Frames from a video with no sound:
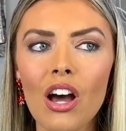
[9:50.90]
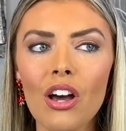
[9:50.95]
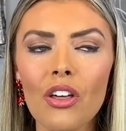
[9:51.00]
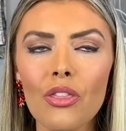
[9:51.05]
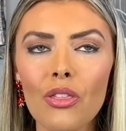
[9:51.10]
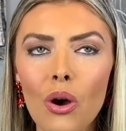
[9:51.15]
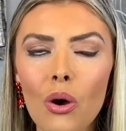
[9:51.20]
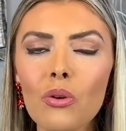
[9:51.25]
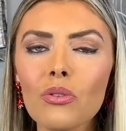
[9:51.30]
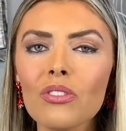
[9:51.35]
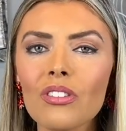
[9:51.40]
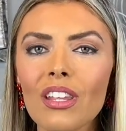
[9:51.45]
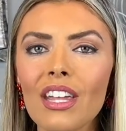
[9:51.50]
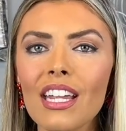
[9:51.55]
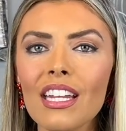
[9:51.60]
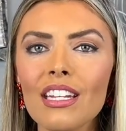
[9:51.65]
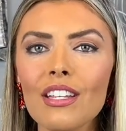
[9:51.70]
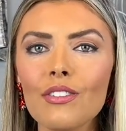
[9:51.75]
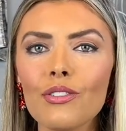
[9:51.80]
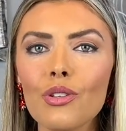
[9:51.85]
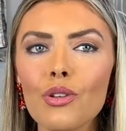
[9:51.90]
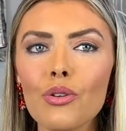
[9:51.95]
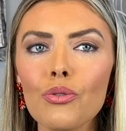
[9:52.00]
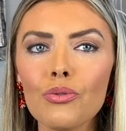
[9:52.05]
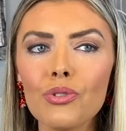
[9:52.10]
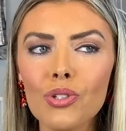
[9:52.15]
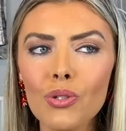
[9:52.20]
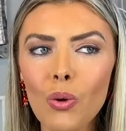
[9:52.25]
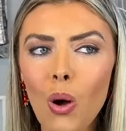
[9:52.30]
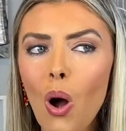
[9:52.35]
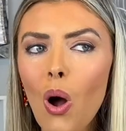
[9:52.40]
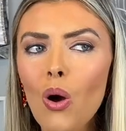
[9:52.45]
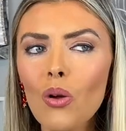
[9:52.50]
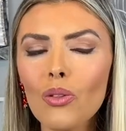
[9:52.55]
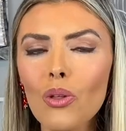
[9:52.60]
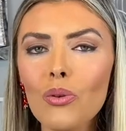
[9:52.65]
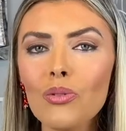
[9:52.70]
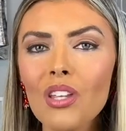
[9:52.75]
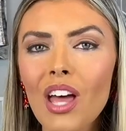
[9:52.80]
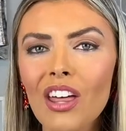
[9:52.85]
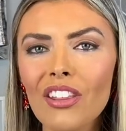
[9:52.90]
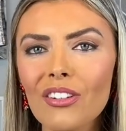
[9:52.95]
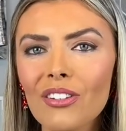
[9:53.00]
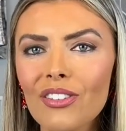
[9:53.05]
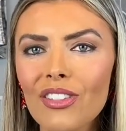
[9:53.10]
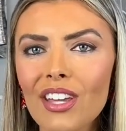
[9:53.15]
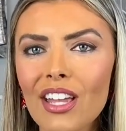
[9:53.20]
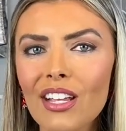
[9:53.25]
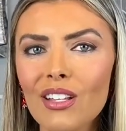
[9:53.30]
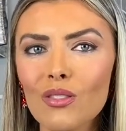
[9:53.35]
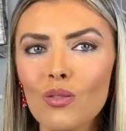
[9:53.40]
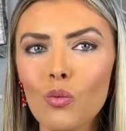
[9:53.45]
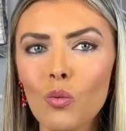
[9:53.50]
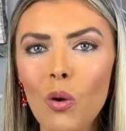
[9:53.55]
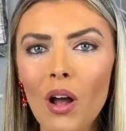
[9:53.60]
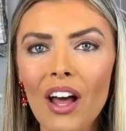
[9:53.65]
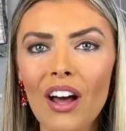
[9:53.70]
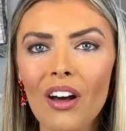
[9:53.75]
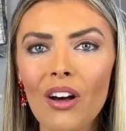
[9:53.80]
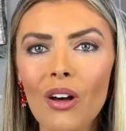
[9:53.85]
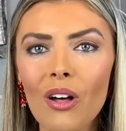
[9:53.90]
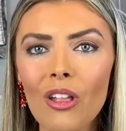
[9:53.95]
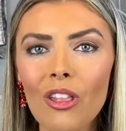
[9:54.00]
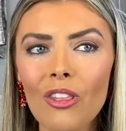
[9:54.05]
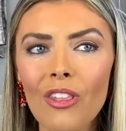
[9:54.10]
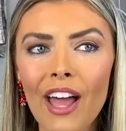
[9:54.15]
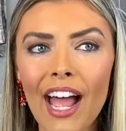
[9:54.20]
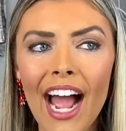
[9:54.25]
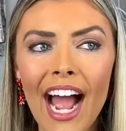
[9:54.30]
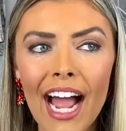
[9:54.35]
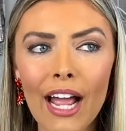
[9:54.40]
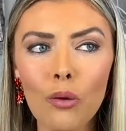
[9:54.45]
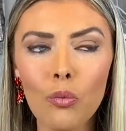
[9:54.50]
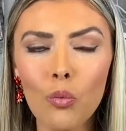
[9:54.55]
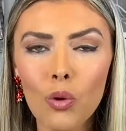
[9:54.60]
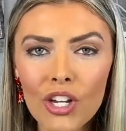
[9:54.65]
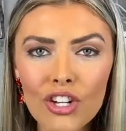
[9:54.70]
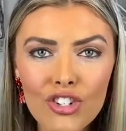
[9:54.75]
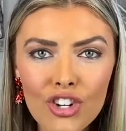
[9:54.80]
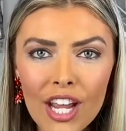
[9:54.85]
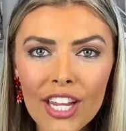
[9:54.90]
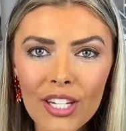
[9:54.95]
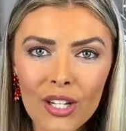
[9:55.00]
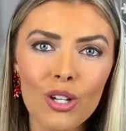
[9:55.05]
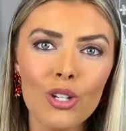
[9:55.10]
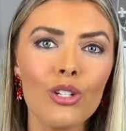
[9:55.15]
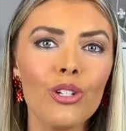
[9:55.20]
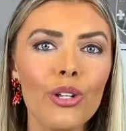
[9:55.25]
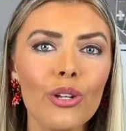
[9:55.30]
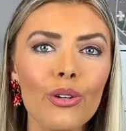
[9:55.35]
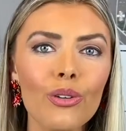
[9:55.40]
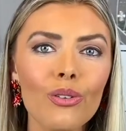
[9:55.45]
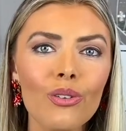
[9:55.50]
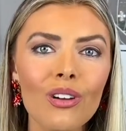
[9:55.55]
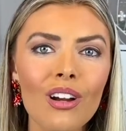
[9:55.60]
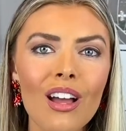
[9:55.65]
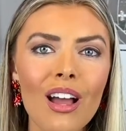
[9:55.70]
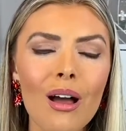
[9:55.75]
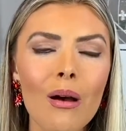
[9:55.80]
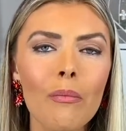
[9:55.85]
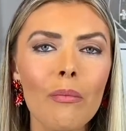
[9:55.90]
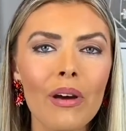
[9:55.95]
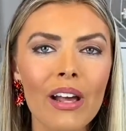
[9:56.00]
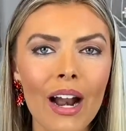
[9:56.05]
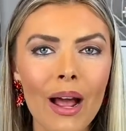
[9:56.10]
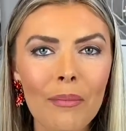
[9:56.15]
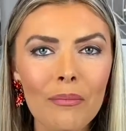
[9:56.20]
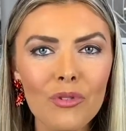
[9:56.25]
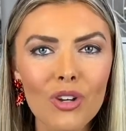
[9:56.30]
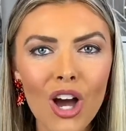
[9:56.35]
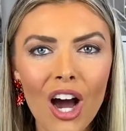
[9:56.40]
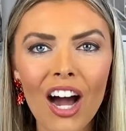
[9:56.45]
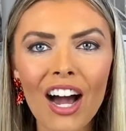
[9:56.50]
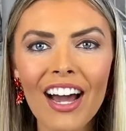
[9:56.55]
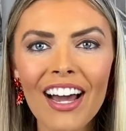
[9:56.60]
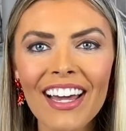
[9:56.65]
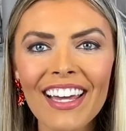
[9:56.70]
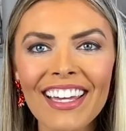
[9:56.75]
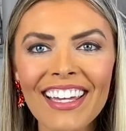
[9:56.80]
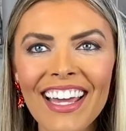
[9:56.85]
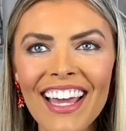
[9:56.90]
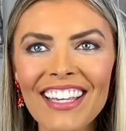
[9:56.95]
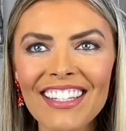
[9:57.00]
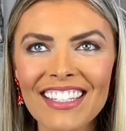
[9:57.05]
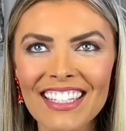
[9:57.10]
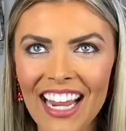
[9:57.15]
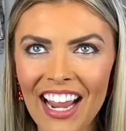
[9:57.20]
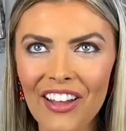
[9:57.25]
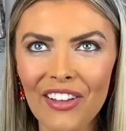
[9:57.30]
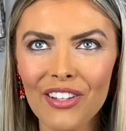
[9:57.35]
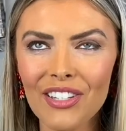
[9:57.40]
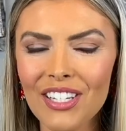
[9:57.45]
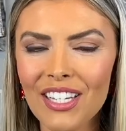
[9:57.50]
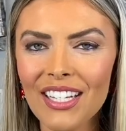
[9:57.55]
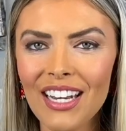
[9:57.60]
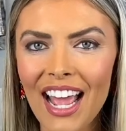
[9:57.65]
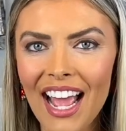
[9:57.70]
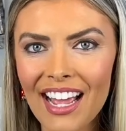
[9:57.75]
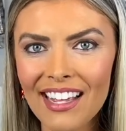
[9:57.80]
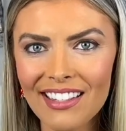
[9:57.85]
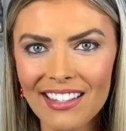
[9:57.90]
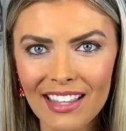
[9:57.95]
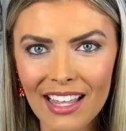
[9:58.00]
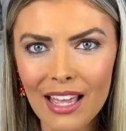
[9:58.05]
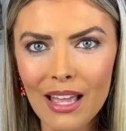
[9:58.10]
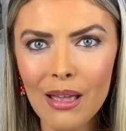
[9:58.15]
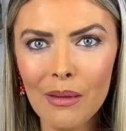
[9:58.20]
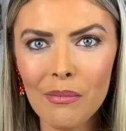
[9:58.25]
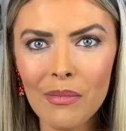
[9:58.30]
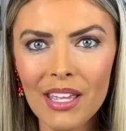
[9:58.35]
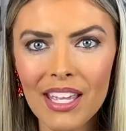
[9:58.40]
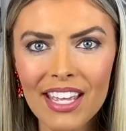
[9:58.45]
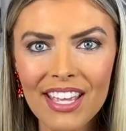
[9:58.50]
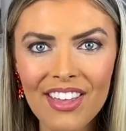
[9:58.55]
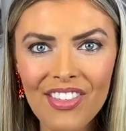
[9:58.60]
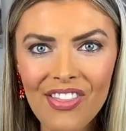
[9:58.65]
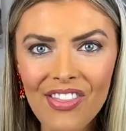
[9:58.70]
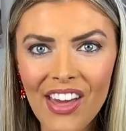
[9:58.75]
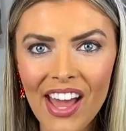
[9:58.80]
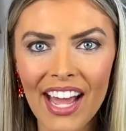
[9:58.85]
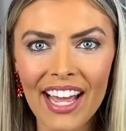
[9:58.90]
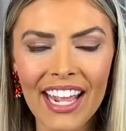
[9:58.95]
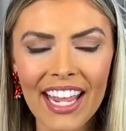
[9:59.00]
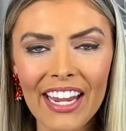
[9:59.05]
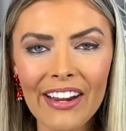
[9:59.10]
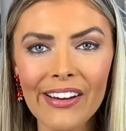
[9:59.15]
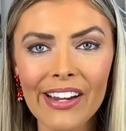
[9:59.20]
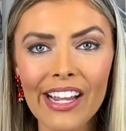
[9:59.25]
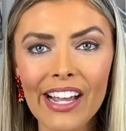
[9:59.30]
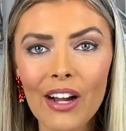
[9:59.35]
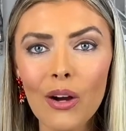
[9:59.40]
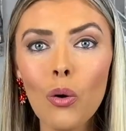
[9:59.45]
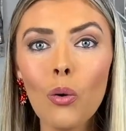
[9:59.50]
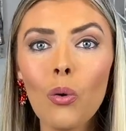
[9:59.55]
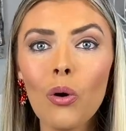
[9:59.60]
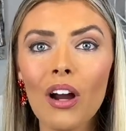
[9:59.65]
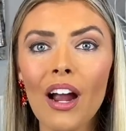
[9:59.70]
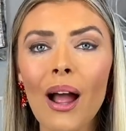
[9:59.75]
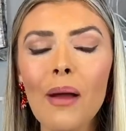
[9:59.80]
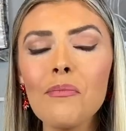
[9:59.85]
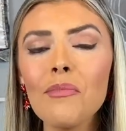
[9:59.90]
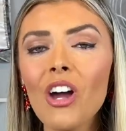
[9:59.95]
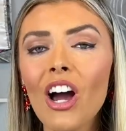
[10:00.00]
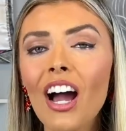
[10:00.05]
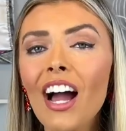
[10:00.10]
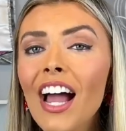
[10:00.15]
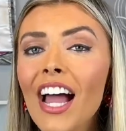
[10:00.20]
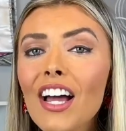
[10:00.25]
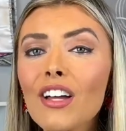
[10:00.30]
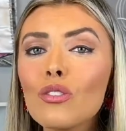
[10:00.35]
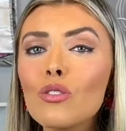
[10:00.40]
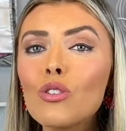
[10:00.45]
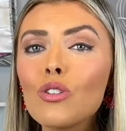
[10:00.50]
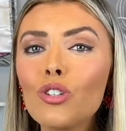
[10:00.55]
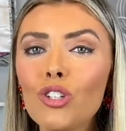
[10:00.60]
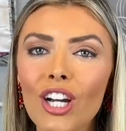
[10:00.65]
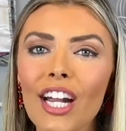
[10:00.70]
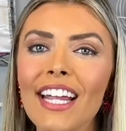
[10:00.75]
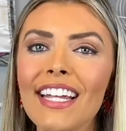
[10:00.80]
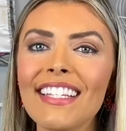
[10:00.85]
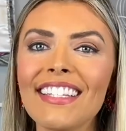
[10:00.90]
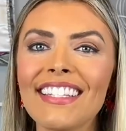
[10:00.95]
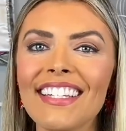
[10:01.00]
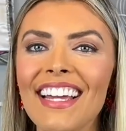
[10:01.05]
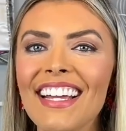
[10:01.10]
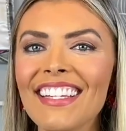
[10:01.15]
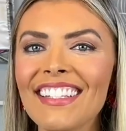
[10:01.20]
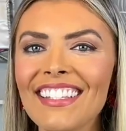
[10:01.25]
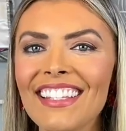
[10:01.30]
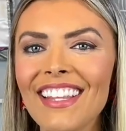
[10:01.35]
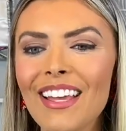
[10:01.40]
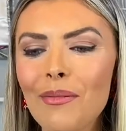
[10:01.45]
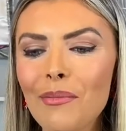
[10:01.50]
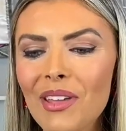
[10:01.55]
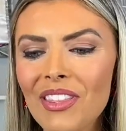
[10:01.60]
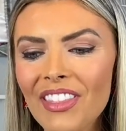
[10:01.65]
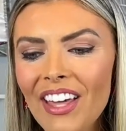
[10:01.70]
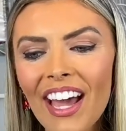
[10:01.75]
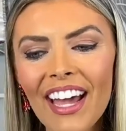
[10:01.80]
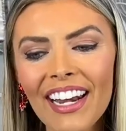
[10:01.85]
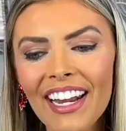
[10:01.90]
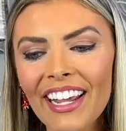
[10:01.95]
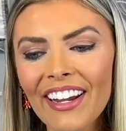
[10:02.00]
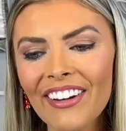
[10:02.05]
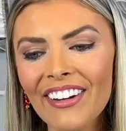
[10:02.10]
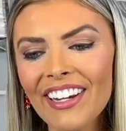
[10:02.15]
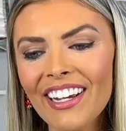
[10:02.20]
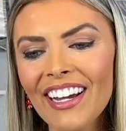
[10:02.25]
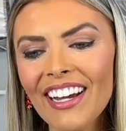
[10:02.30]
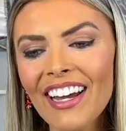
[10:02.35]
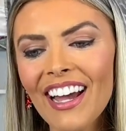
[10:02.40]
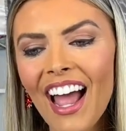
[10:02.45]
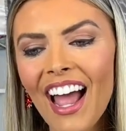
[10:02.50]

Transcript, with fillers: those ladies who do all those other things well that I wish I could do, but I'm not as talented as them in that area, or I'm not as graced as them in that area,